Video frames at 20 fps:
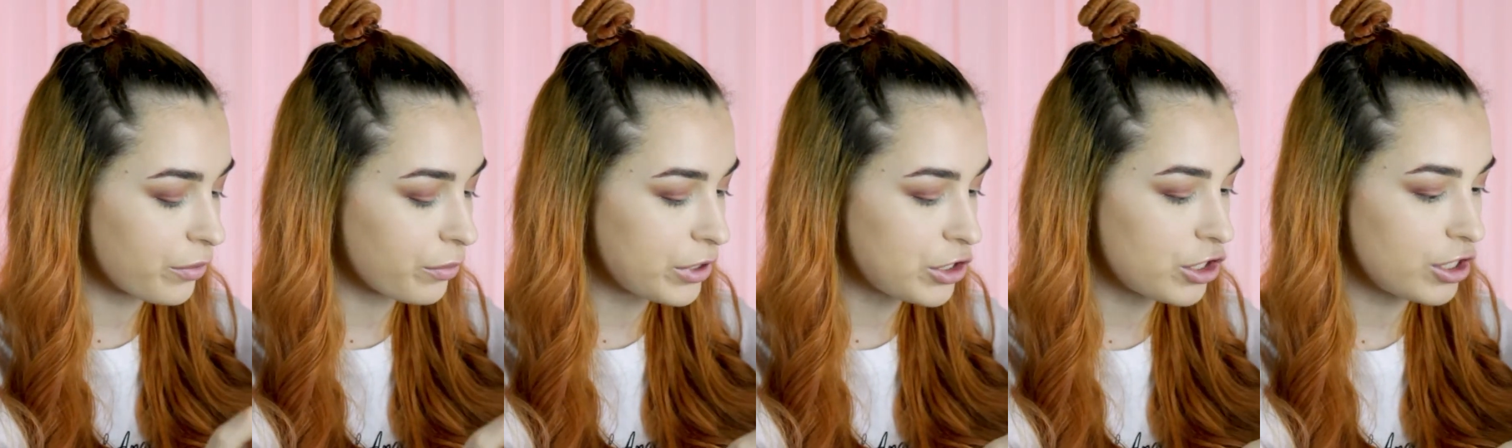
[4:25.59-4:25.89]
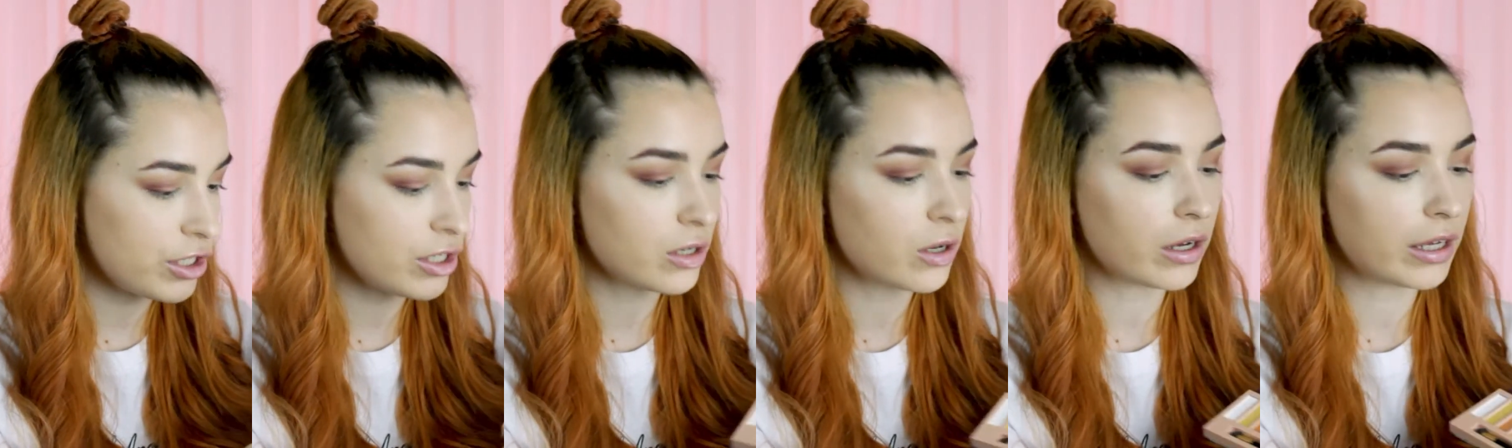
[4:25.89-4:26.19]
which
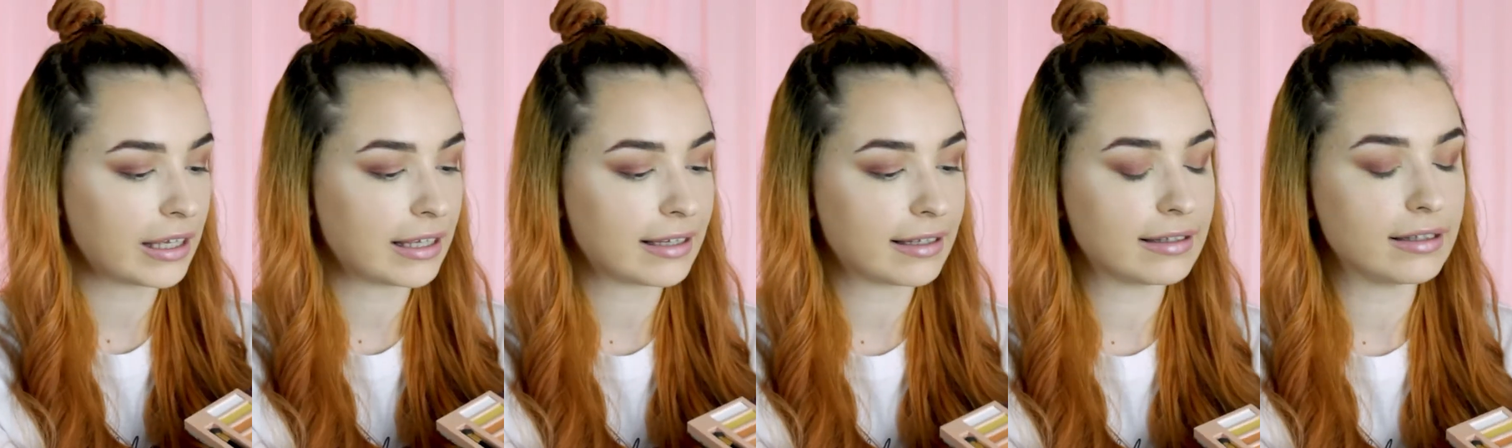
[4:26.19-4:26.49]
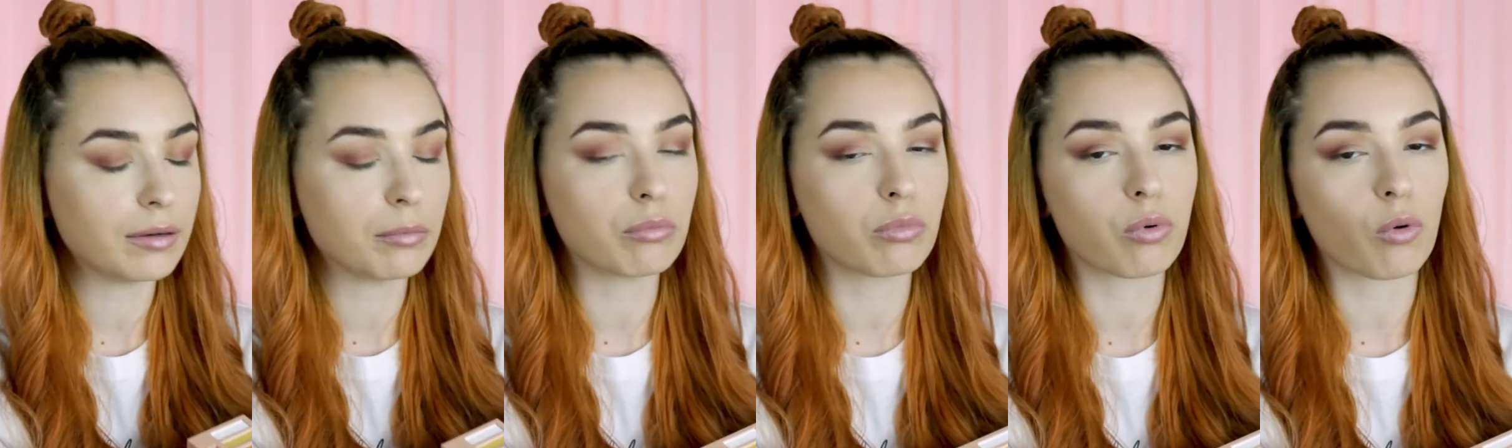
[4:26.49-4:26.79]
is like
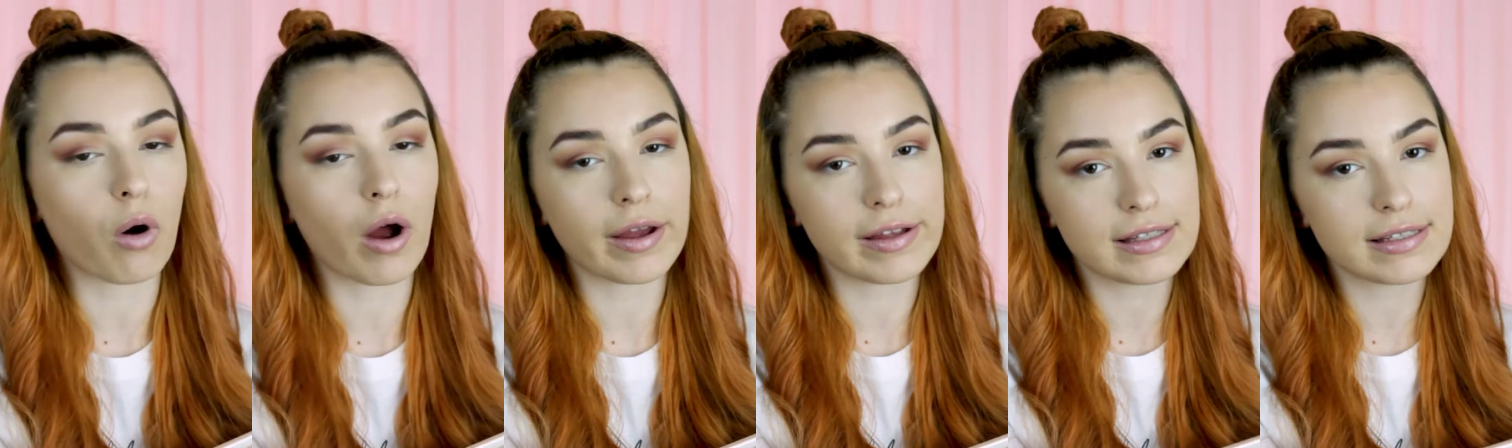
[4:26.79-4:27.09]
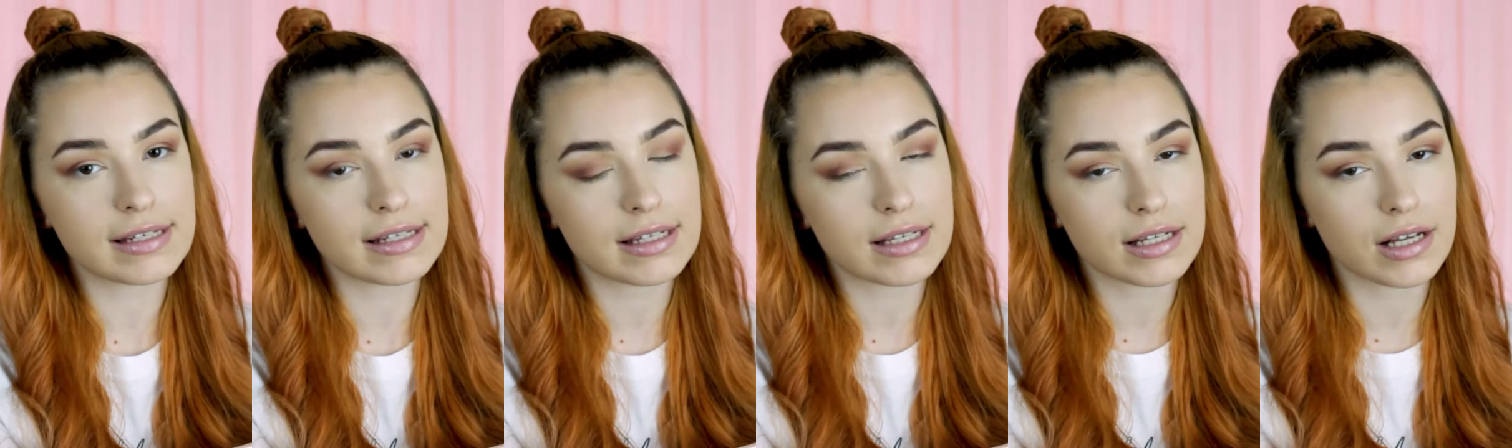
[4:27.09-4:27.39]
the
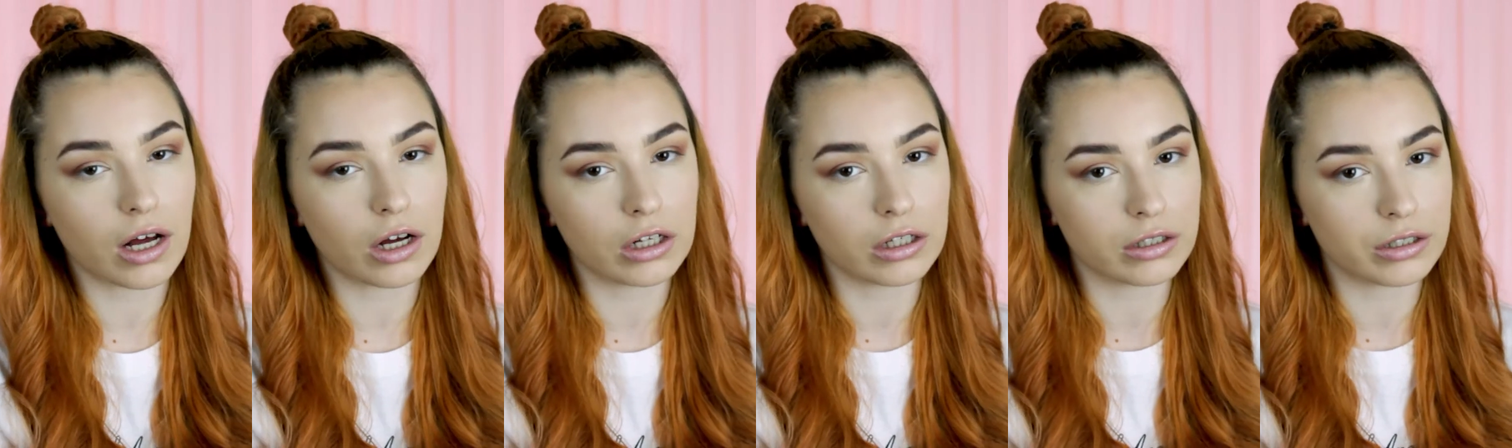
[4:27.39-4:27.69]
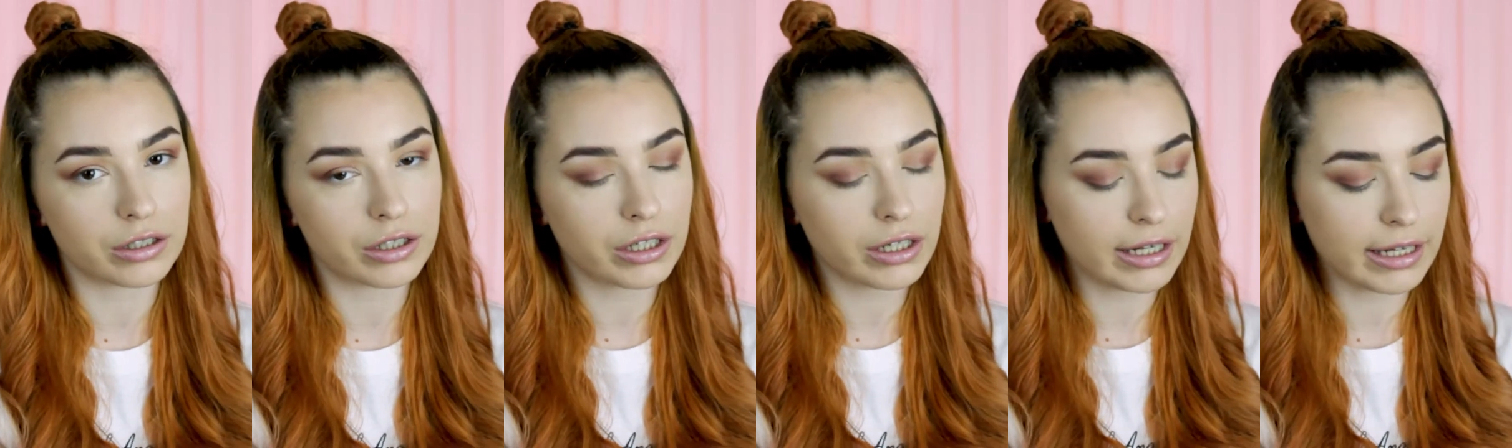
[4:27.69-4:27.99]
brightest
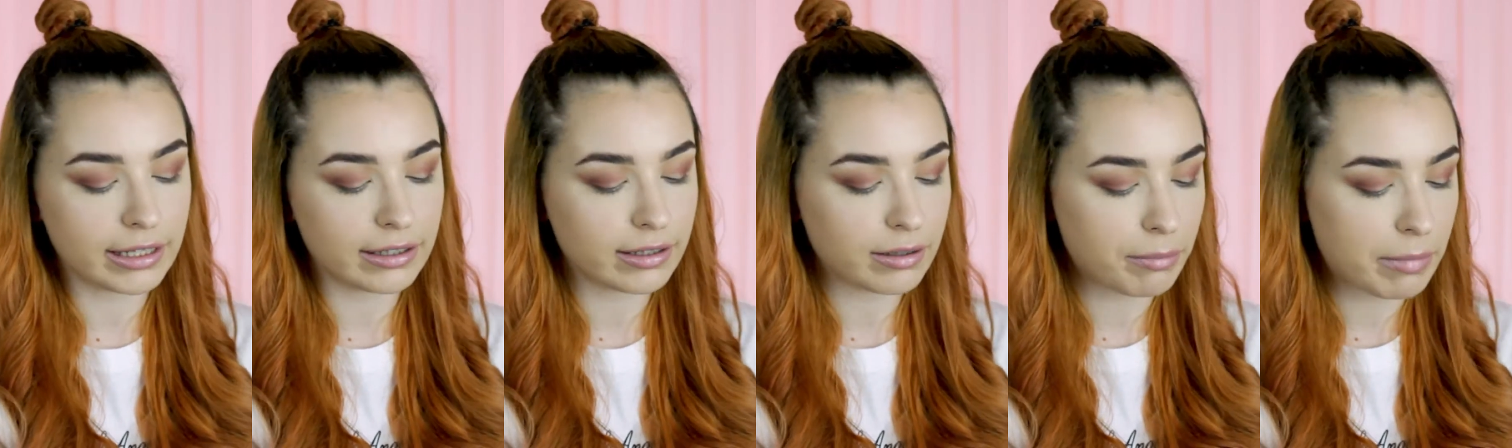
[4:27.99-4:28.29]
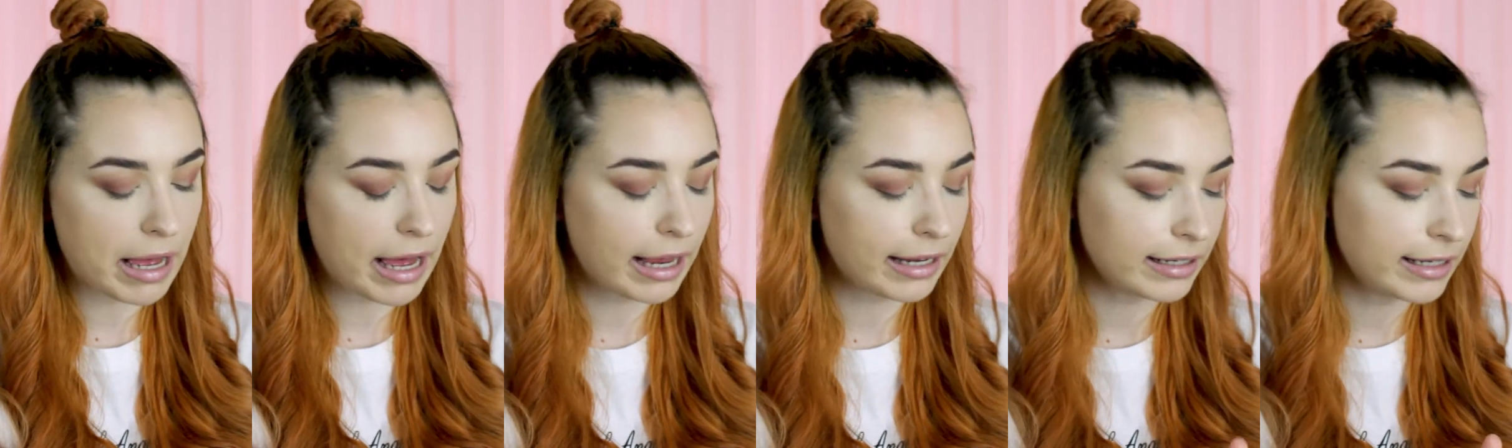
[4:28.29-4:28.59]
color in the
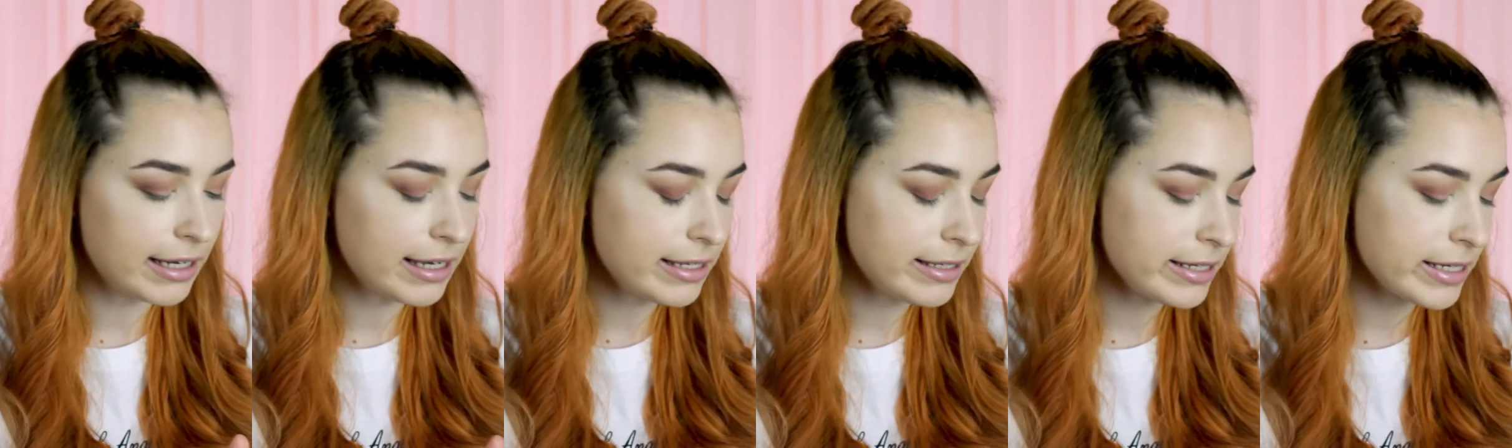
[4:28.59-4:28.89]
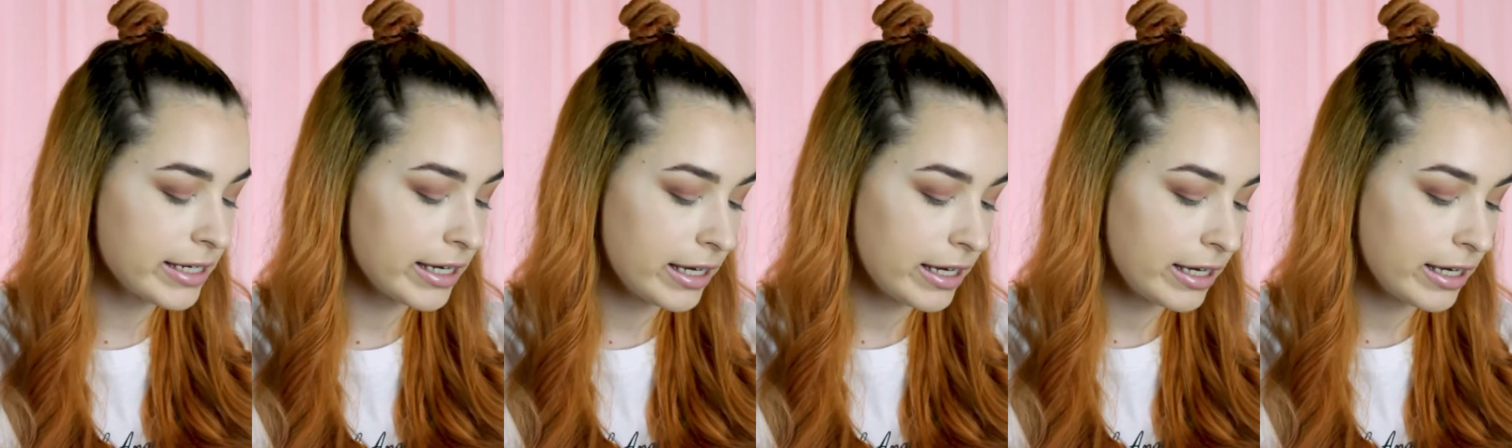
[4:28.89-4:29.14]
palette.